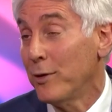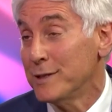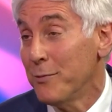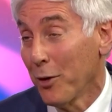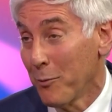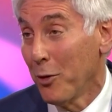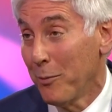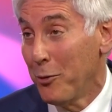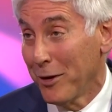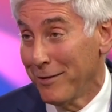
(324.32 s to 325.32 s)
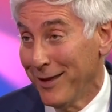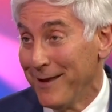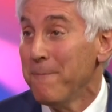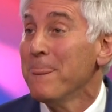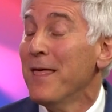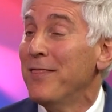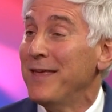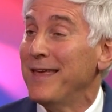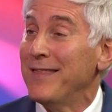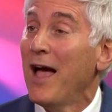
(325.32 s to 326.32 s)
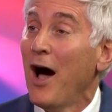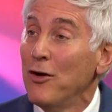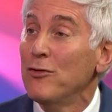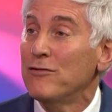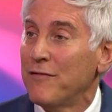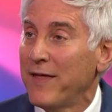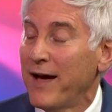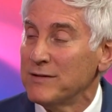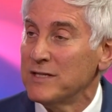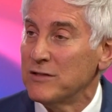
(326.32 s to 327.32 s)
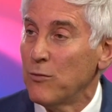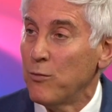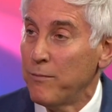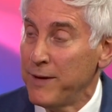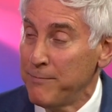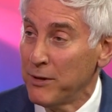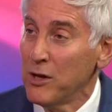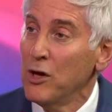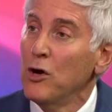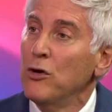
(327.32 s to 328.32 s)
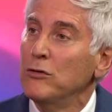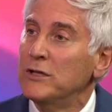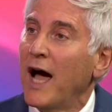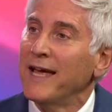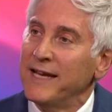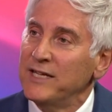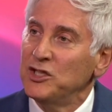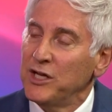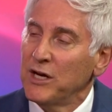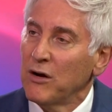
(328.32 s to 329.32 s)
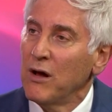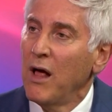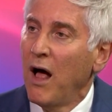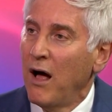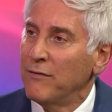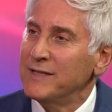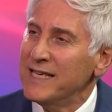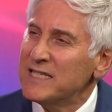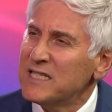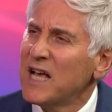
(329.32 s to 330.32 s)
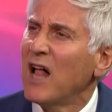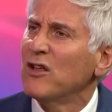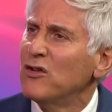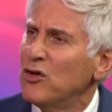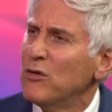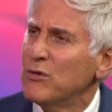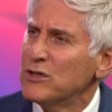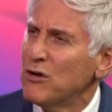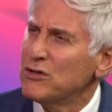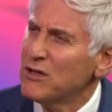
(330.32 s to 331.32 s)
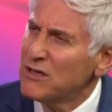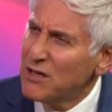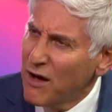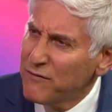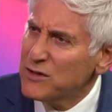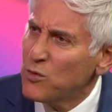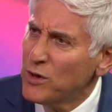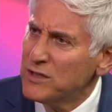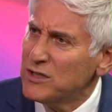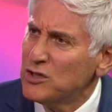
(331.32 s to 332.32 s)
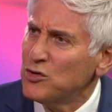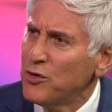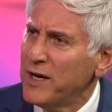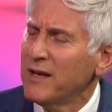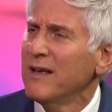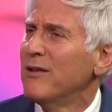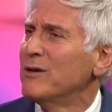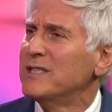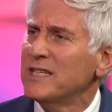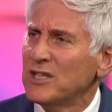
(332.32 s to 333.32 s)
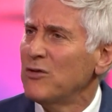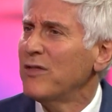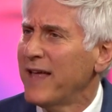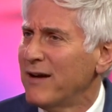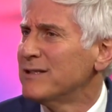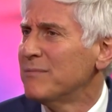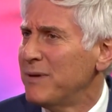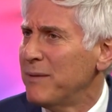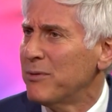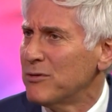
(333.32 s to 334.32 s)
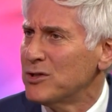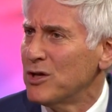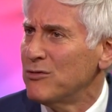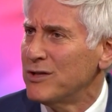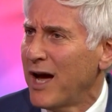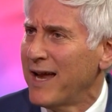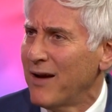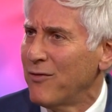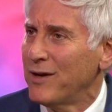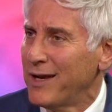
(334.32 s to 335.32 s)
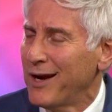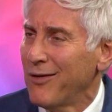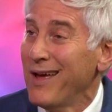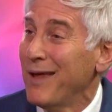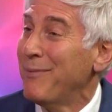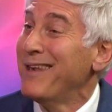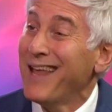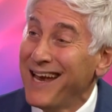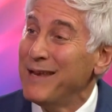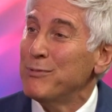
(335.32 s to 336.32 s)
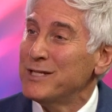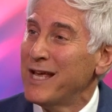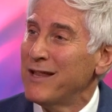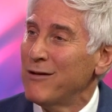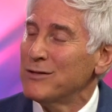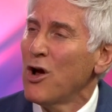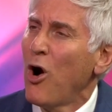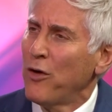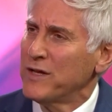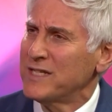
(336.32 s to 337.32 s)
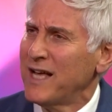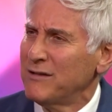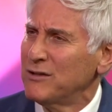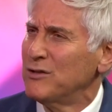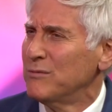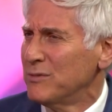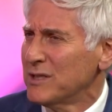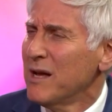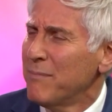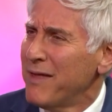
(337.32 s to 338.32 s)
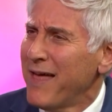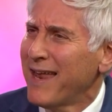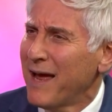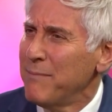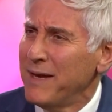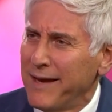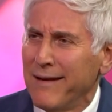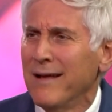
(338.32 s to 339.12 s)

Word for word: Rosenberg, more importantly, the, the hundreds of thousands of people who die each year of these solid tumors. Those are the toughest ones to treat. There are 600,000 people or so who die every year. About 90% of those are the solid tumors. By that I mean